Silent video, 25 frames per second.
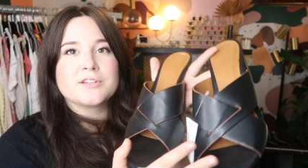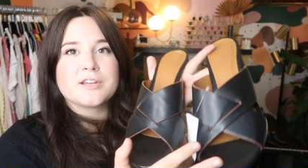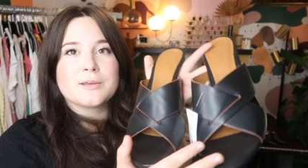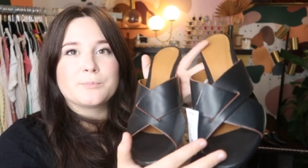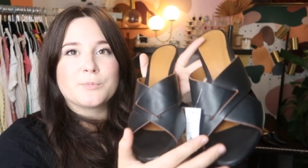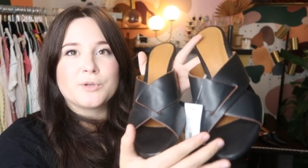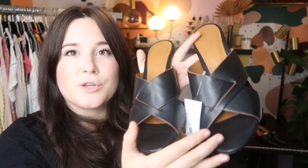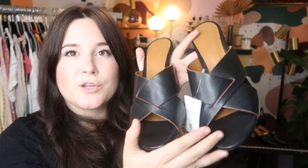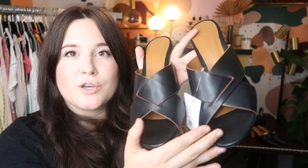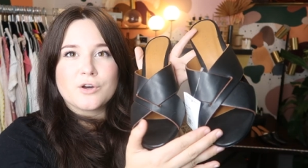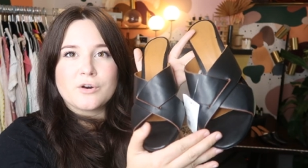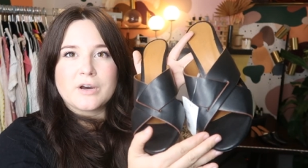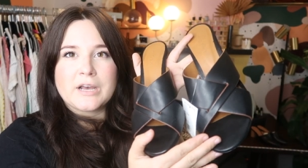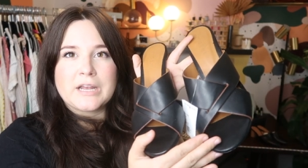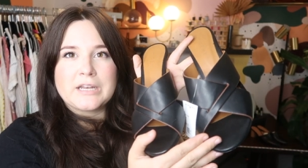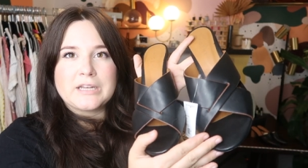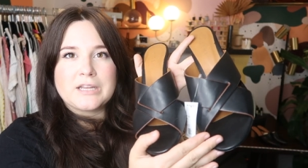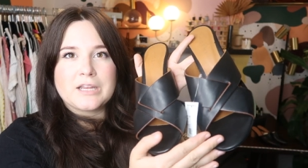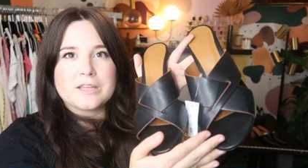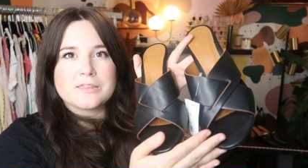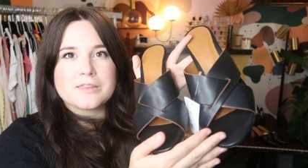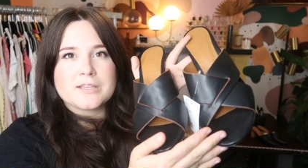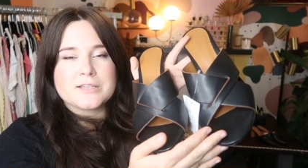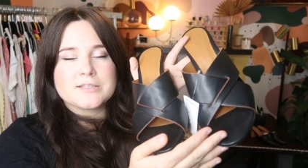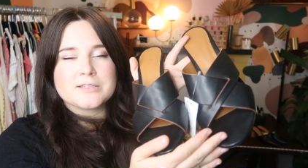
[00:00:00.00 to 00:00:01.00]
and I'm gonna go ahead
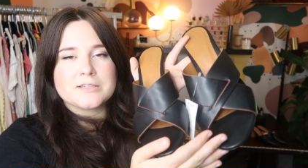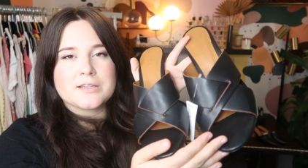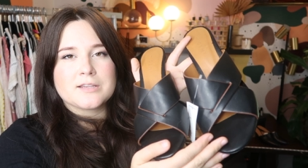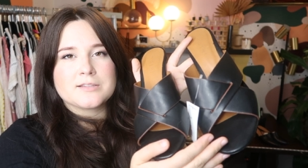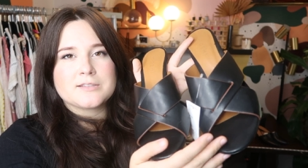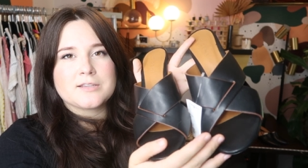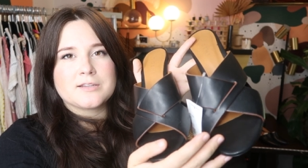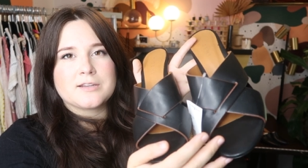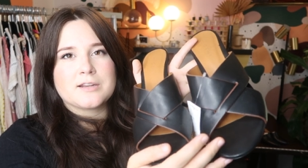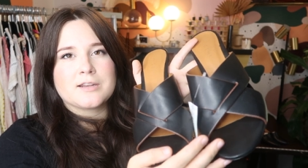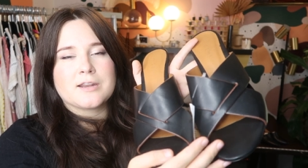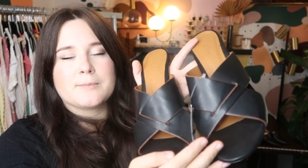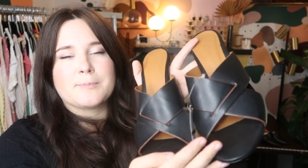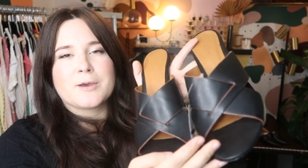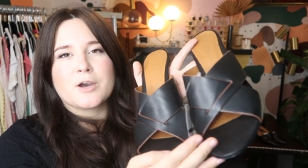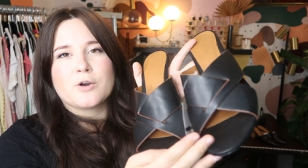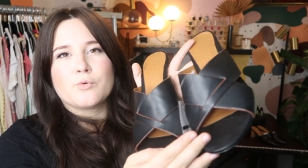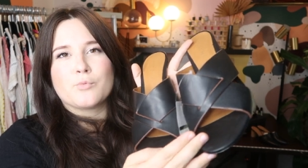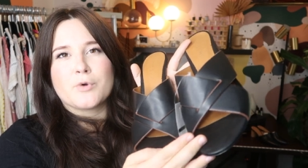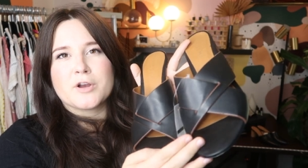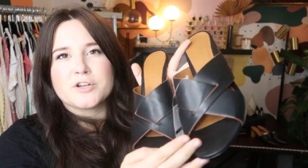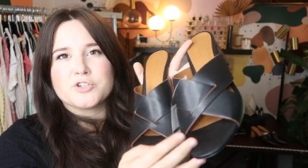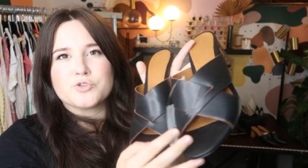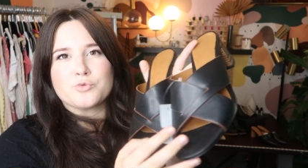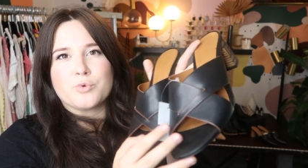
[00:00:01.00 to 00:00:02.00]
and get these listed at about
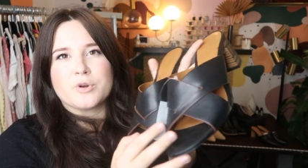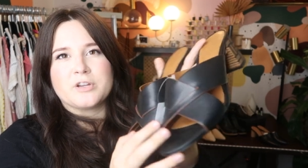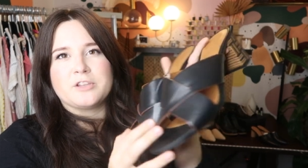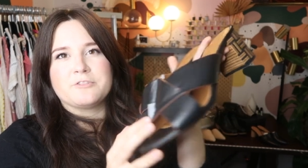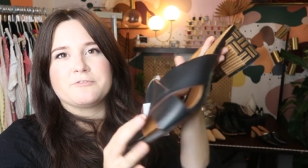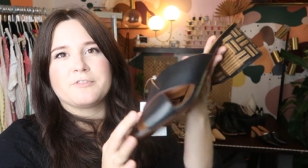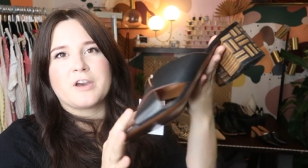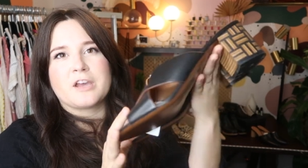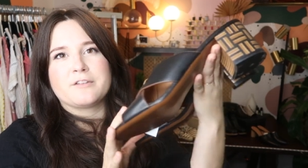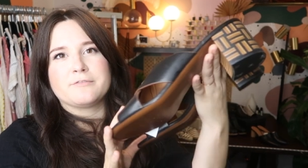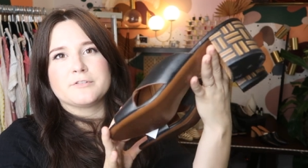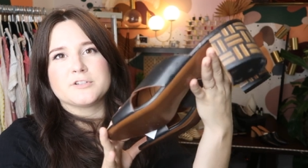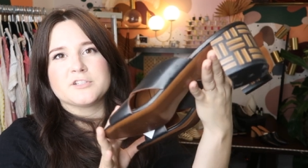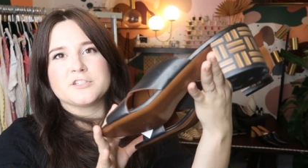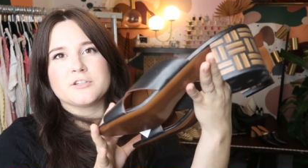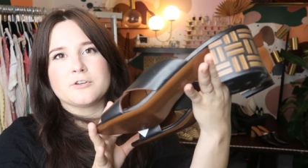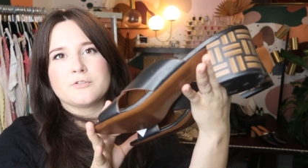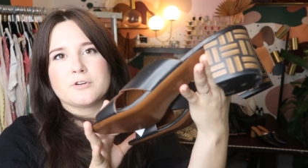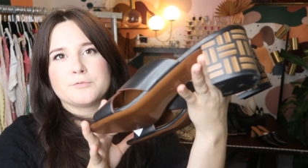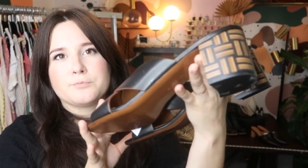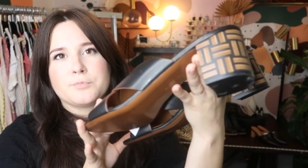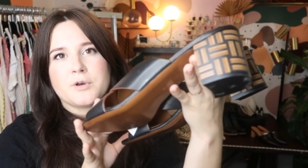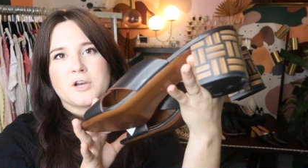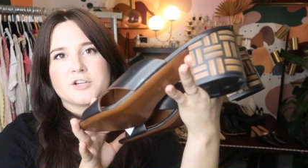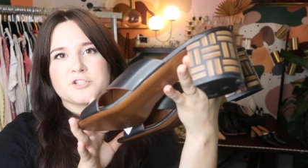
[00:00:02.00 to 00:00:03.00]
125 or so
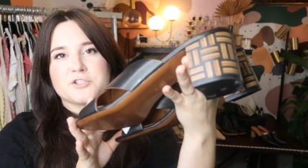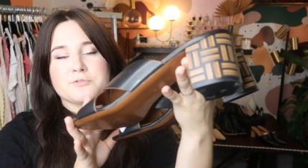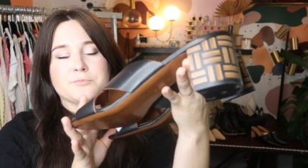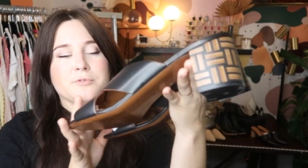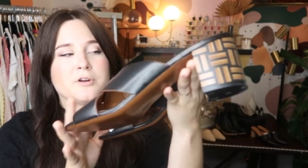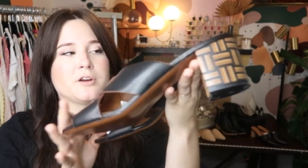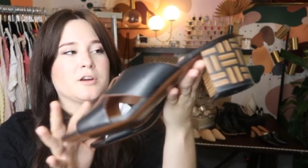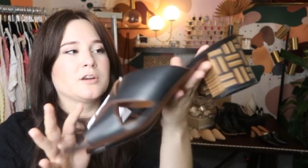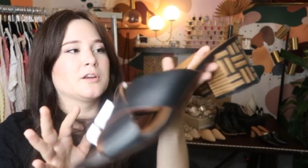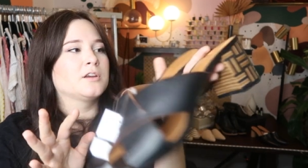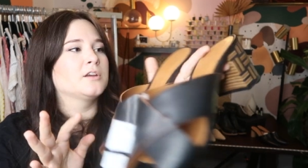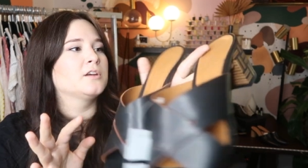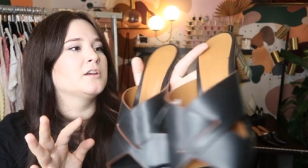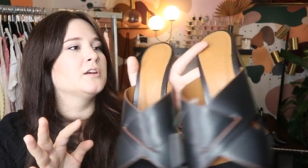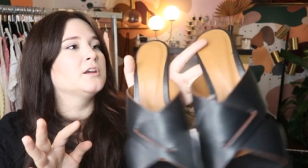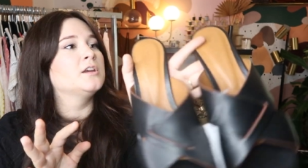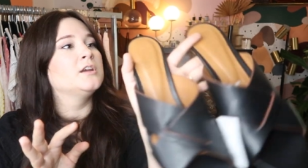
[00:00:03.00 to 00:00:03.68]
on Poshmark.